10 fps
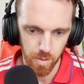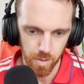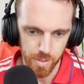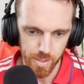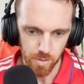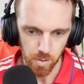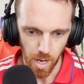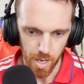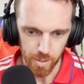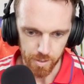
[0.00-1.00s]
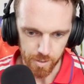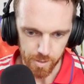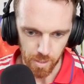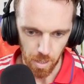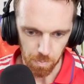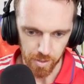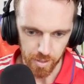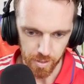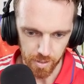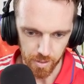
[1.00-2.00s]
Silk Island is up
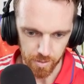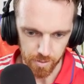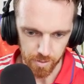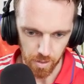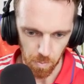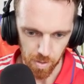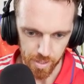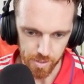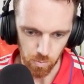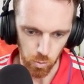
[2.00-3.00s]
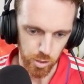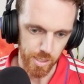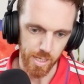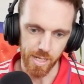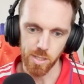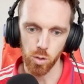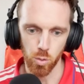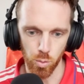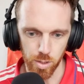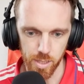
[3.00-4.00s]
here a bit, which is a nice
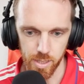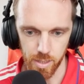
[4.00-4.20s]
tourist